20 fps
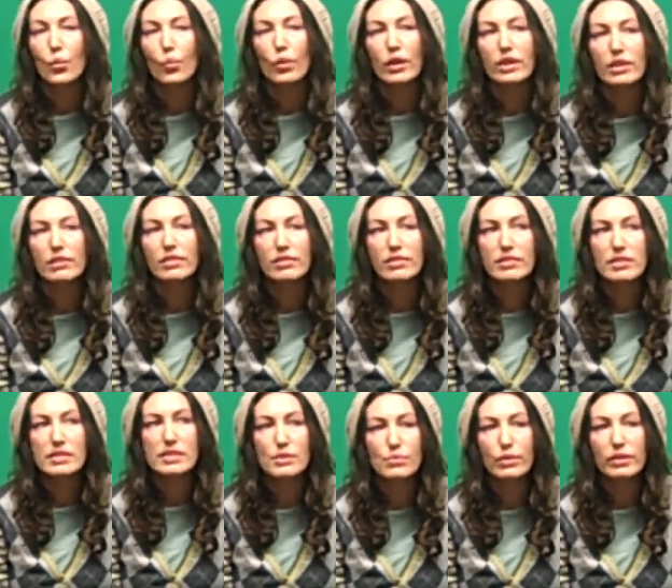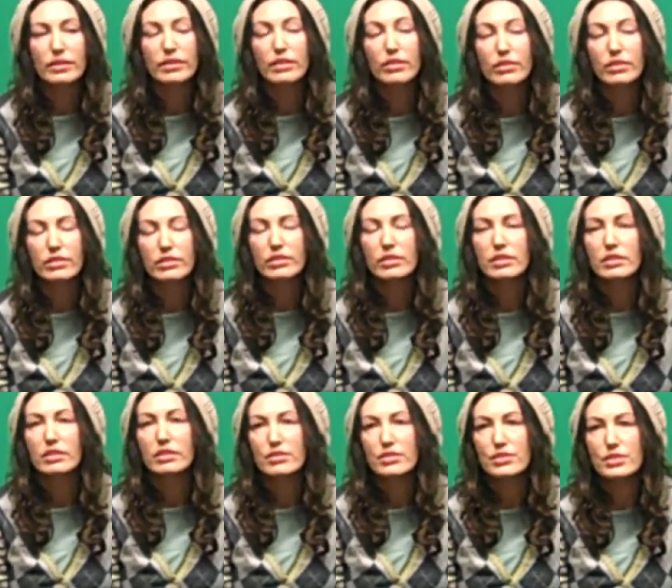well, this one little
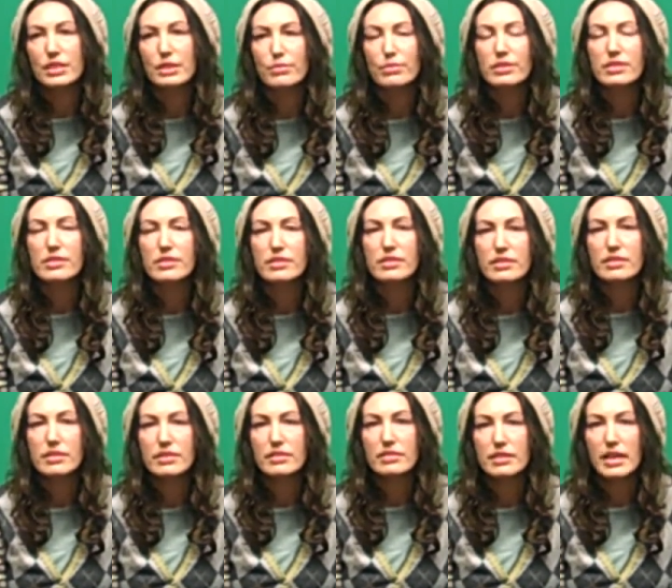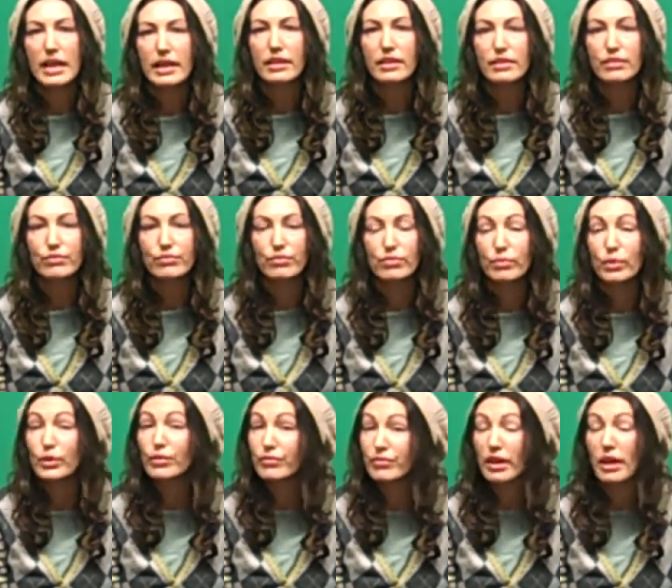girl, she was taken from
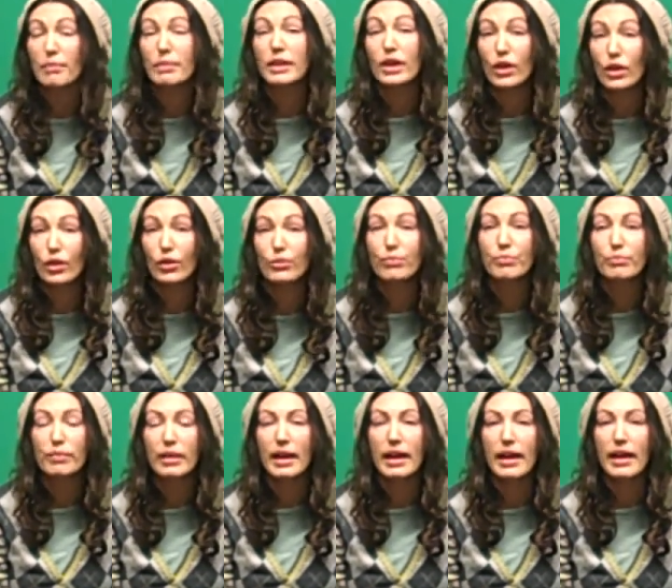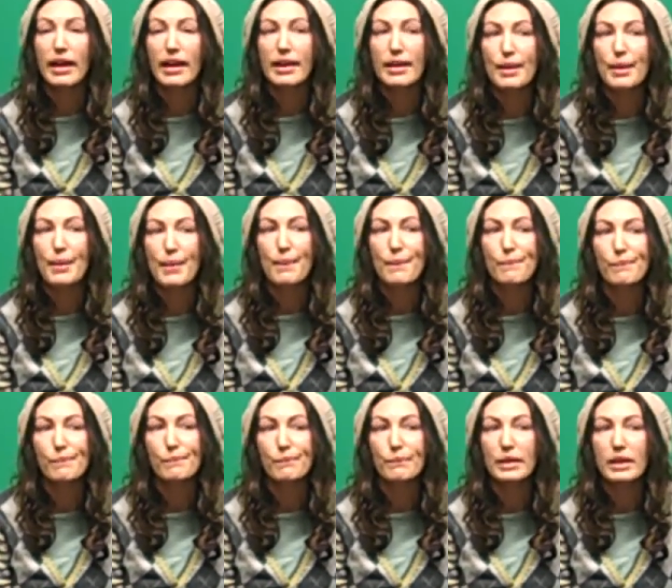her family home, and
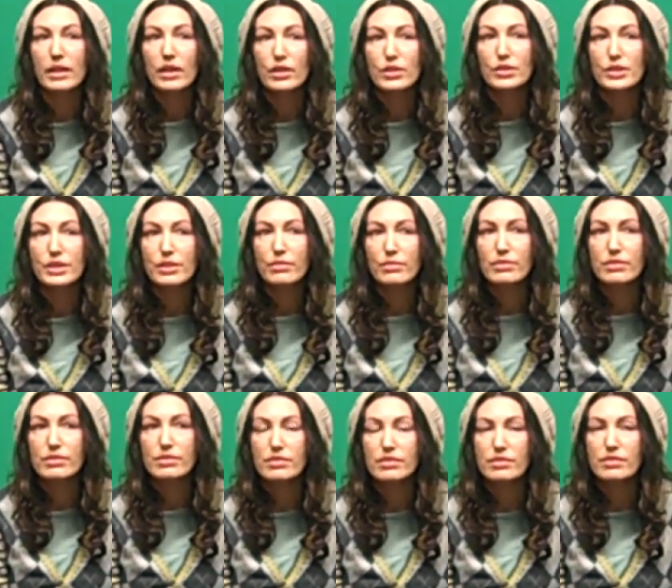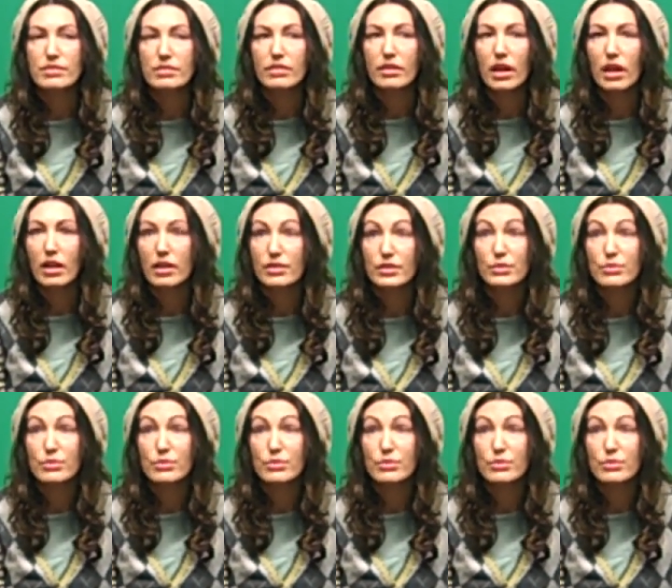she was gone.